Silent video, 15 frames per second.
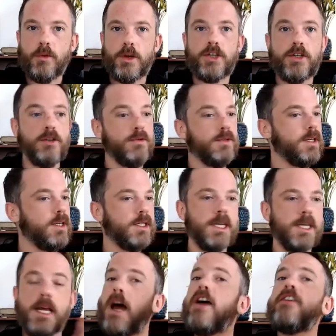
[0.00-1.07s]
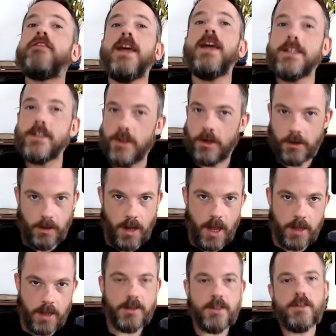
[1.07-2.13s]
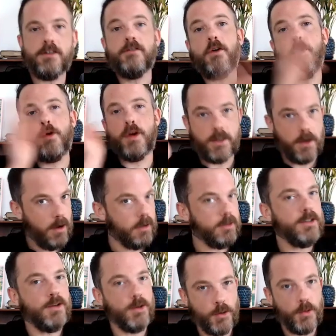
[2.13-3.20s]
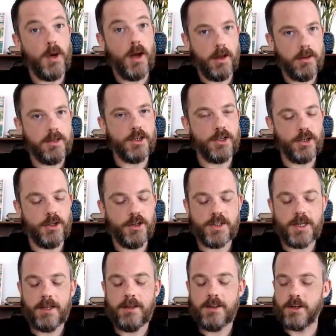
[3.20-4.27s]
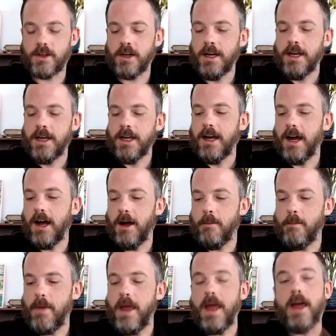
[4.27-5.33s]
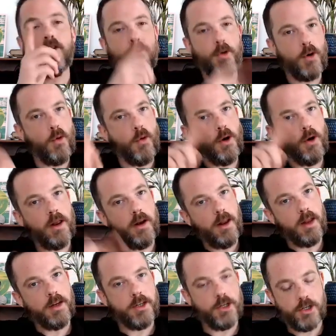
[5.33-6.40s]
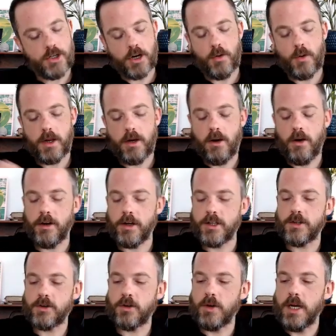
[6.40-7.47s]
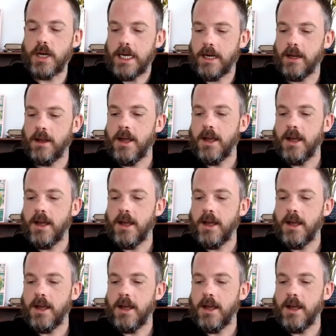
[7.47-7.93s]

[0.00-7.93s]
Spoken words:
which uses a fancier lens to focus onto a digital sensor and to record it and to show it on a screen.